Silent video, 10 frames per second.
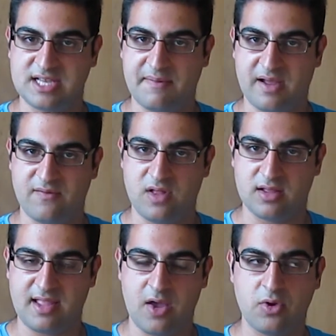coming on
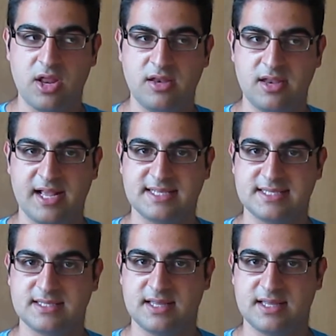Vlogtown next.